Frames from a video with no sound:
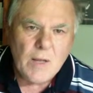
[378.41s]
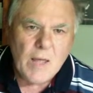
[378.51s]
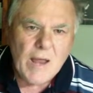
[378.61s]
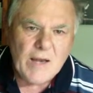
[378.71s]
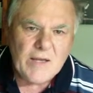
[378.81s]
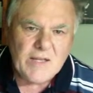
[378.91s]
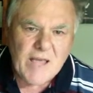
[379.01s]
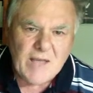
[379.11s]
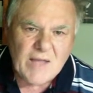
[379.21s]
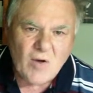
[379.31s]
and you
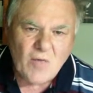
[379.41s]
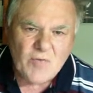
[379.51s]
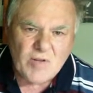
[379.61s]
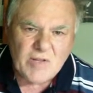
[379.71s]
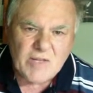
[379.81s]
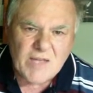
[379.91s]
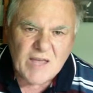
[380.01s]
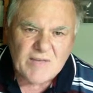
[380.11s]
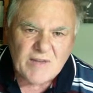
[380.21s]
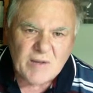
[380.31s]
can't, obviously you can't
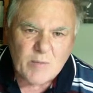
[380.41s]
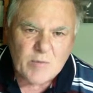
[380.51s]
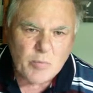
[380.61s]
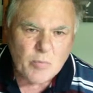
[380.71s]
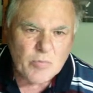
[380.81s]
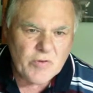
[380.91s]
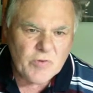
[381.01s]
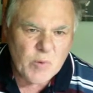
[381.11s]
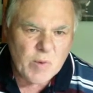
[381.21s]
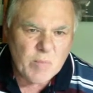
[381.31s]
take with the pawn this
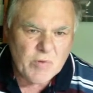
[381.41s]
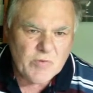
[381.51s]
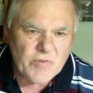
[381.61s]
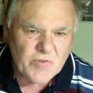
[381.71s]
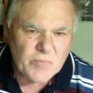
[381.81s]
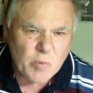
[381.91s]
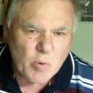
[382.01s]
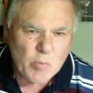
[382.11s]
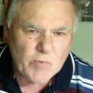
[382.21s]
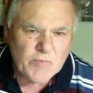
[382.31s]
way because this pawn
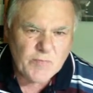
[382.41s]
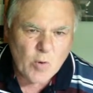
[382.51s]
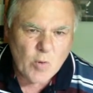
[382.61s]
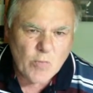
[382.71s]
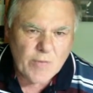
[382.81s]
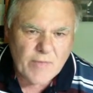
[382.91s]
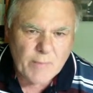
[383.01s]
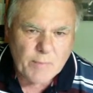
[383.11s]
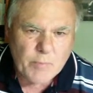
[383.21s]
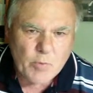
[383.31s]
would fall, then that
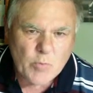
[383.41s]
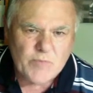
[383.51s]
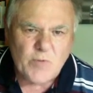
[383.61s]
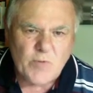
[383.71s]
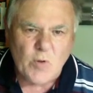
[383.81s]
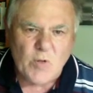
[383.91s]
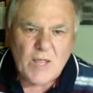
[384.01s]
pawn would fall.